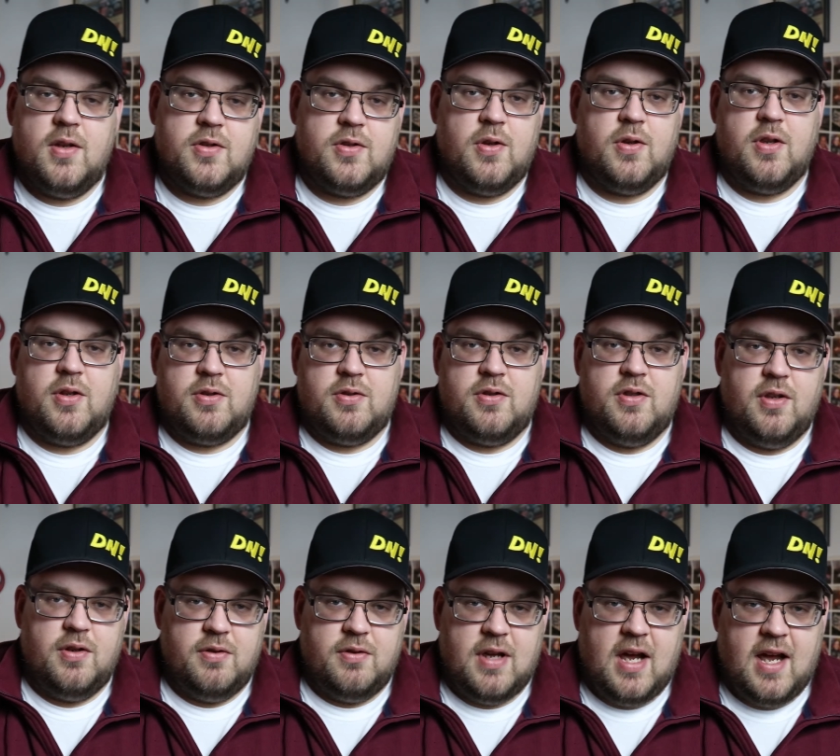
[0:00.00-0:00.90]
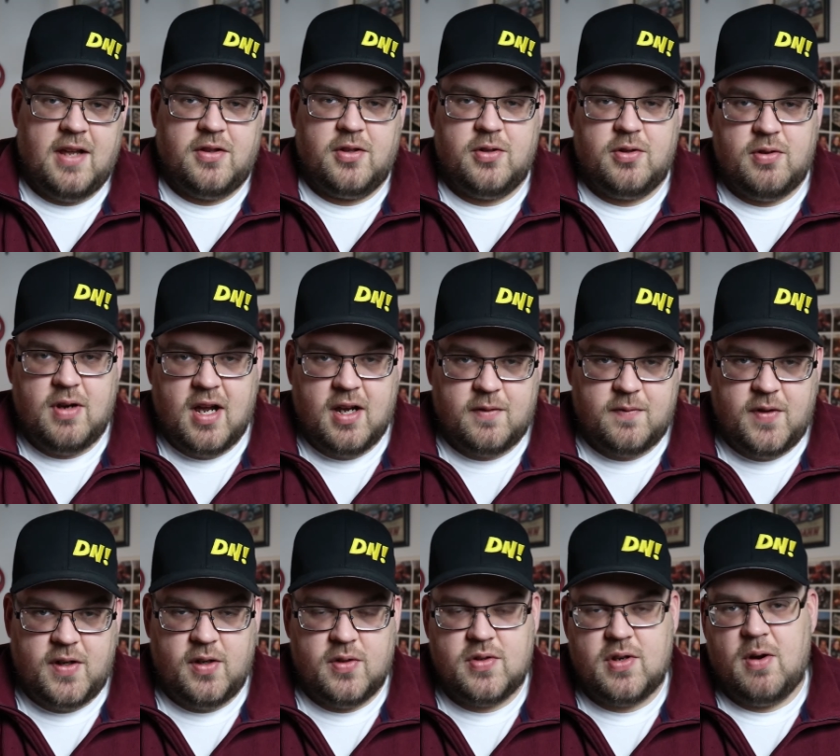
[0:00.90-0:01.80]
So the, the at the track
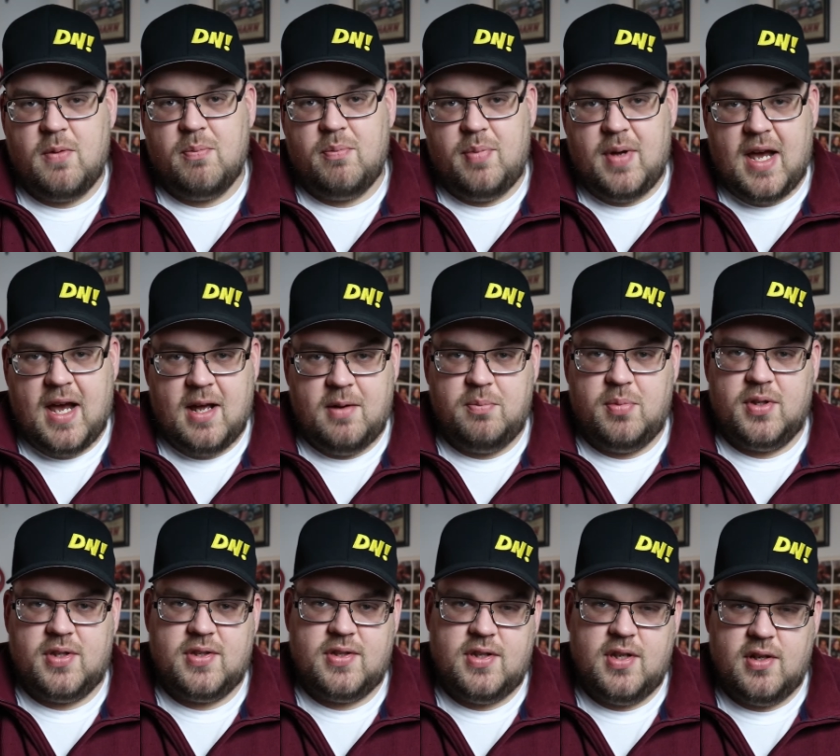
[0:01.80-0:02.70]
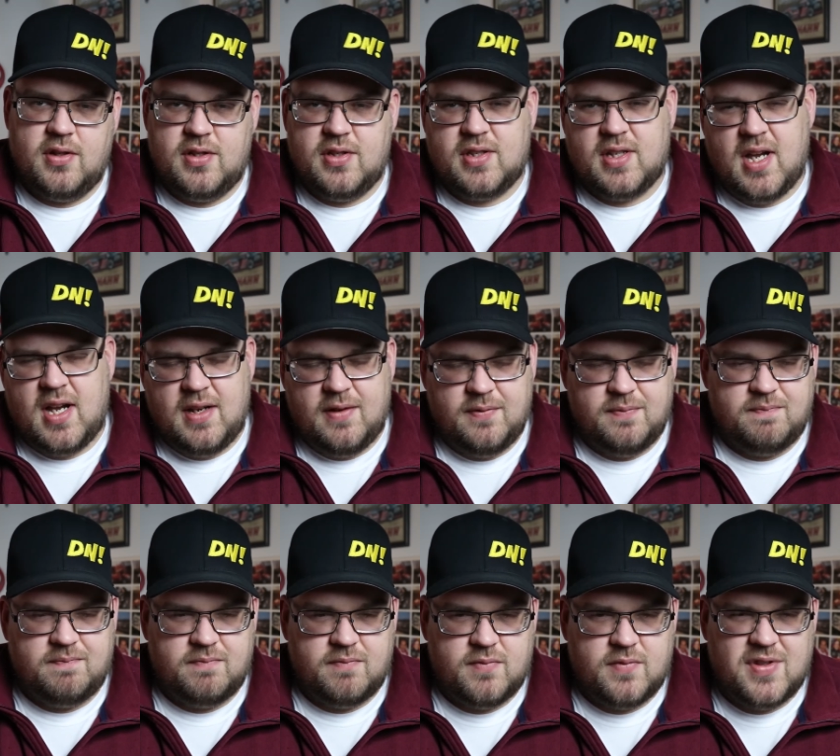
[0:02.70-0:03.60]
videos aren't bad, but still just kind of
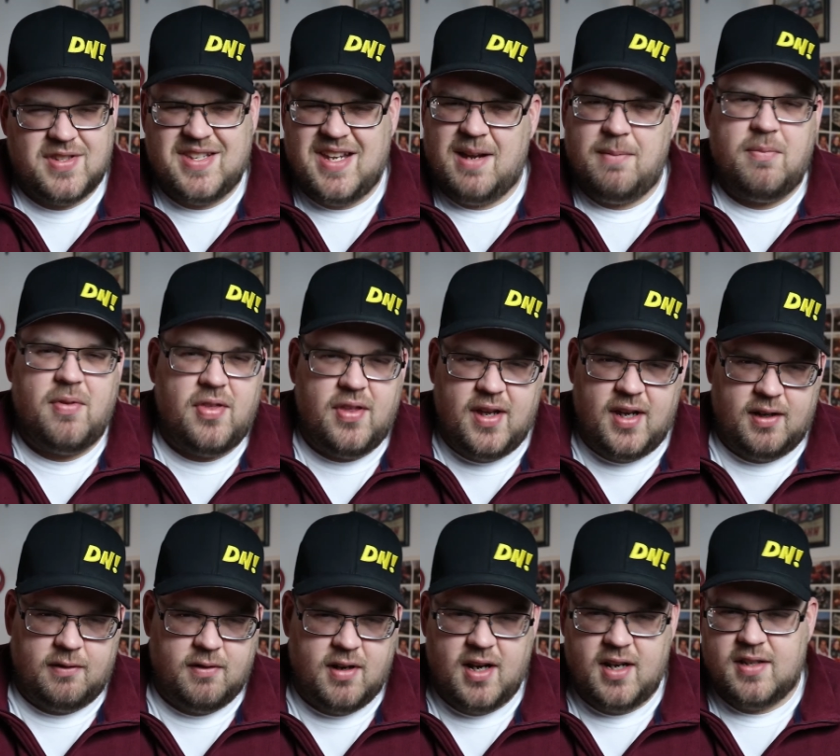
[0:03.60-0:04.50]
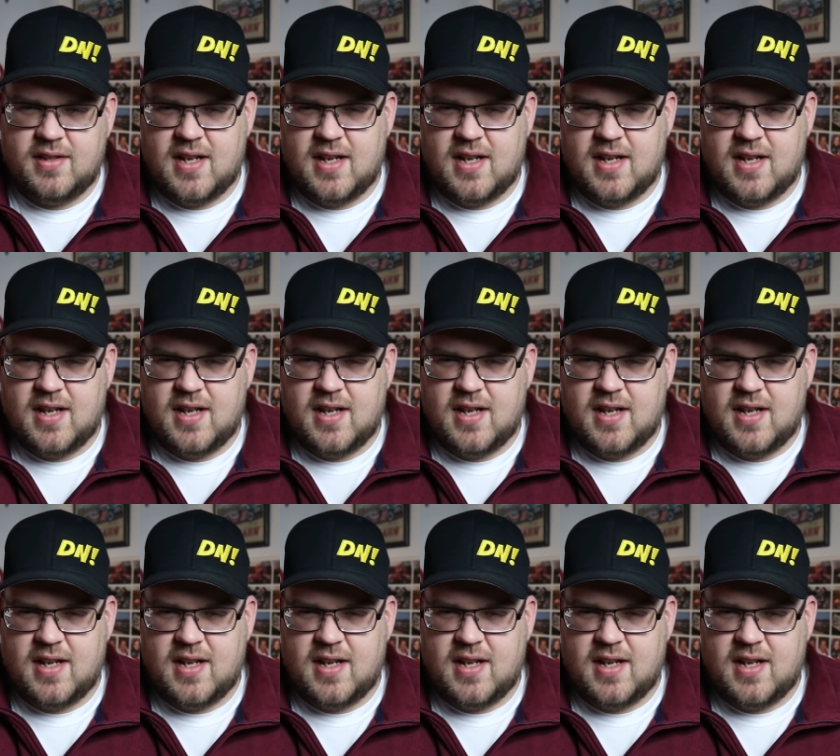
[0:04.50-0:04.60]
same thing, right?